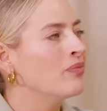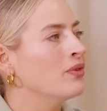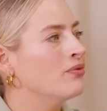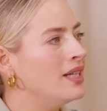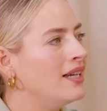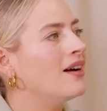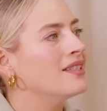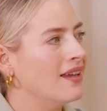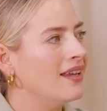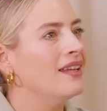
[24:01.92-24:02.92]
really are
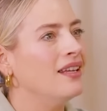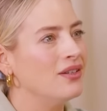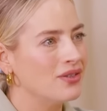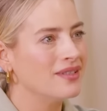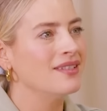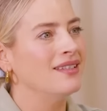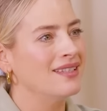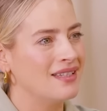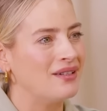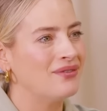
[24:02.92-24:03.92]
taking an interest in
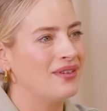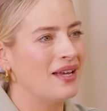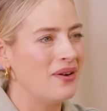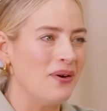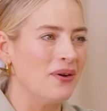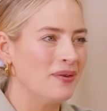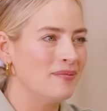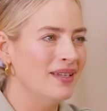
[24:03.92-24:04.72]
this stuff at home.